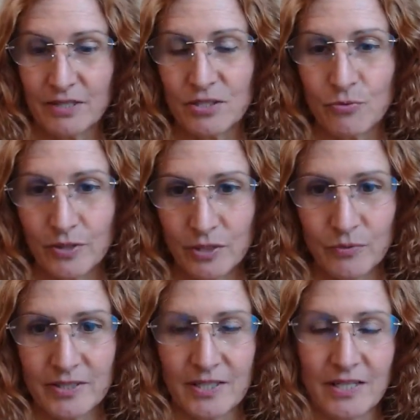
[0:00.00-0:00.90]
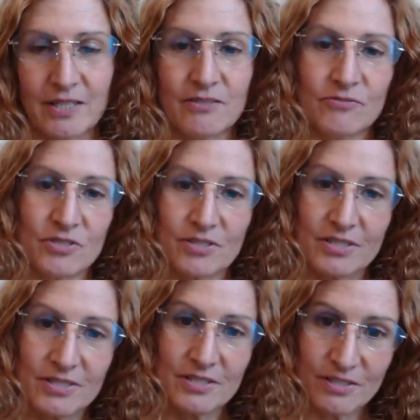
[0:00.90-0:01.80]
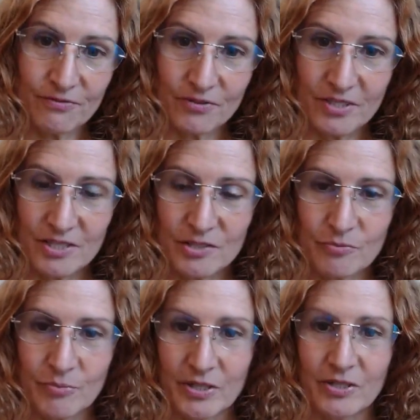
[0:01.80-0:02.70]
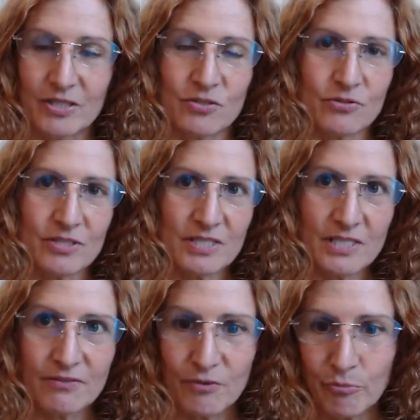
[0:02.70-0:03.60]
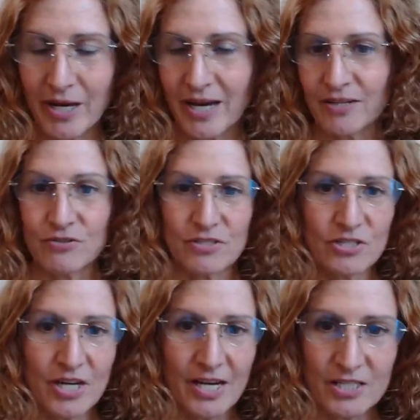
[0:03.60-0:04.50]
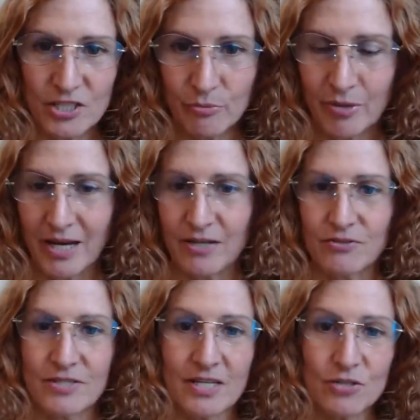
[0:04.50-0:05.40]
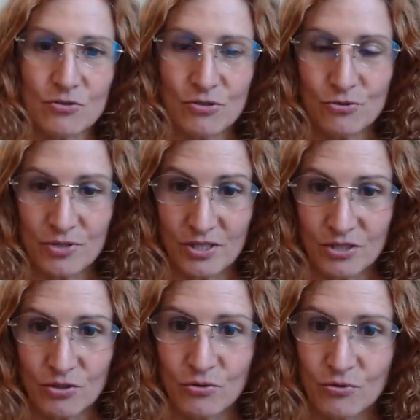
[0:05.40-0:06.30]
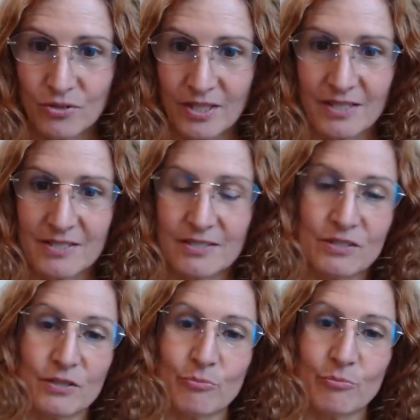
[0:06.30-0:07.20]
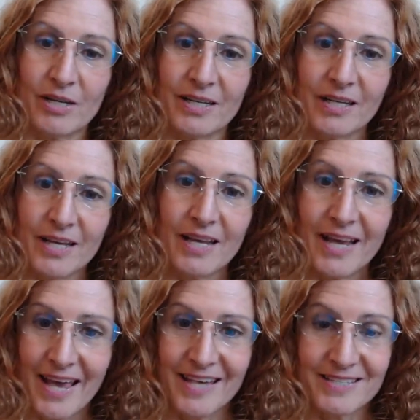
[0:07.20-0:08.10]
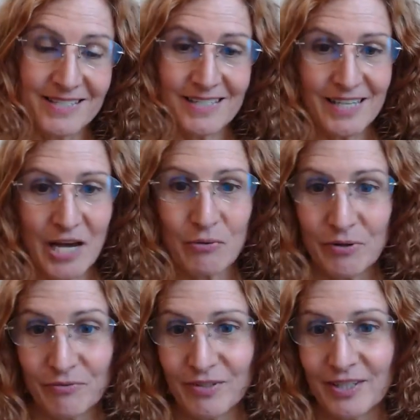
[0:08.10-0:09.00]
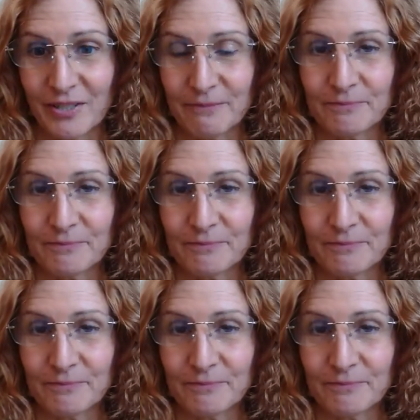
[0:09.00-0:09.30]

21 days of just a different experience or different patterns, changing patterns, introducing new things into the body and seeing how we feel.